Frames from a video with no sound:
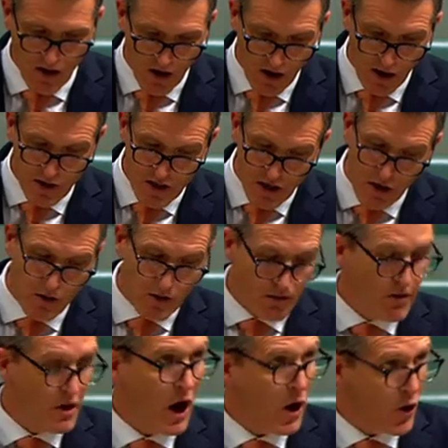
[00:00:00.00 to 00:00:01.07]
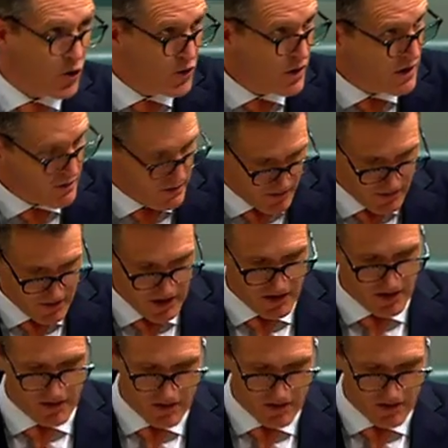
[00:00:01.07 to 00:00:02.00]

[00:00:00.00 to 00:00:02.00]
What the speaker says: I also know that